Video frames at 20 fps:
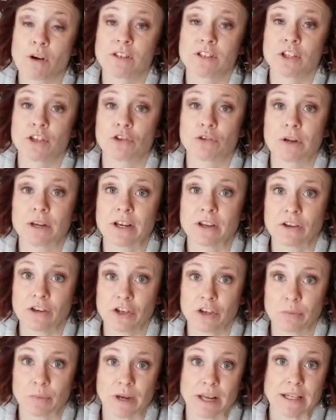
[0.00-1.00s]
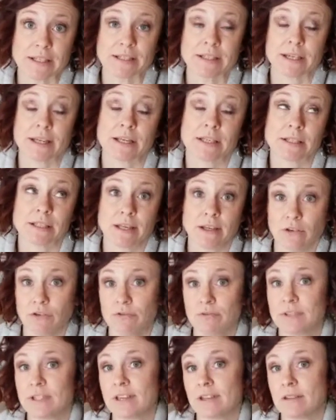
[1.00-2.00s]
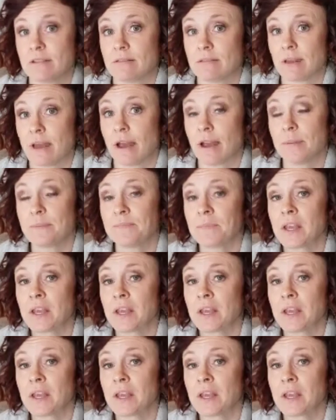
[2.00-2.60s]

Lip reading: to trigger your brain to continue to eat that.